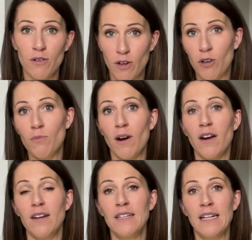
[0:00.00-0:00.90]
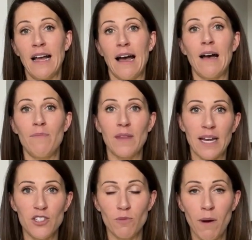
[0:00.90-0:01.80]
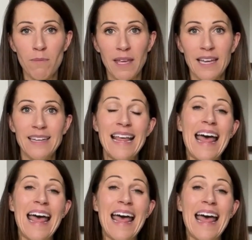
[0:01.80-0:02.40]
kumara, um, and your pumpkin.